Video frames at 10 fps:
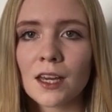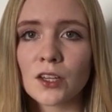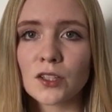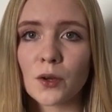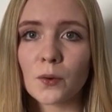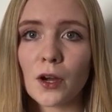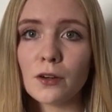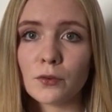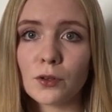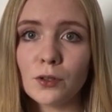So
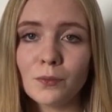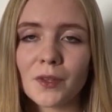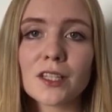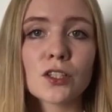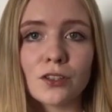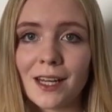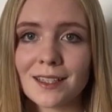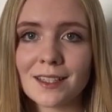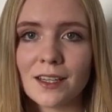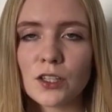overall, it's a good answer.